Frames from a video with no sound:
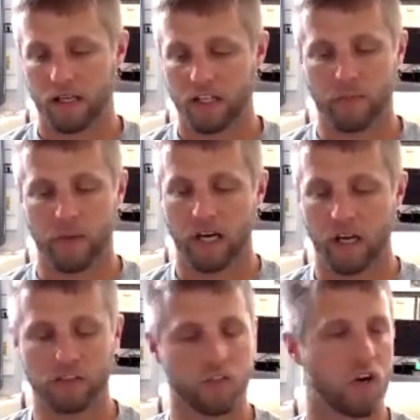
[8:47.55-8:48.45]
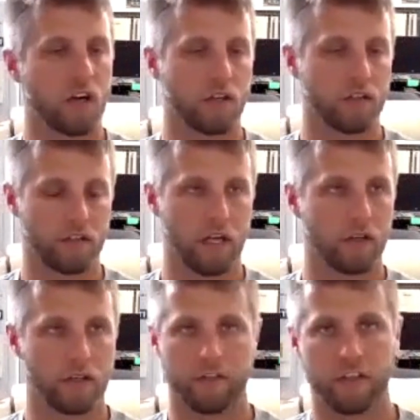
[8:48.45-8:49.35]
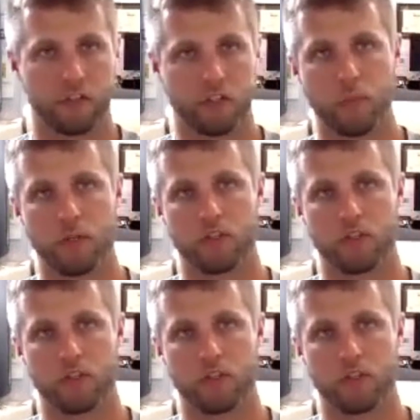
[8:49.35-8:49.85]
Doesn't matter how strong or if you're a super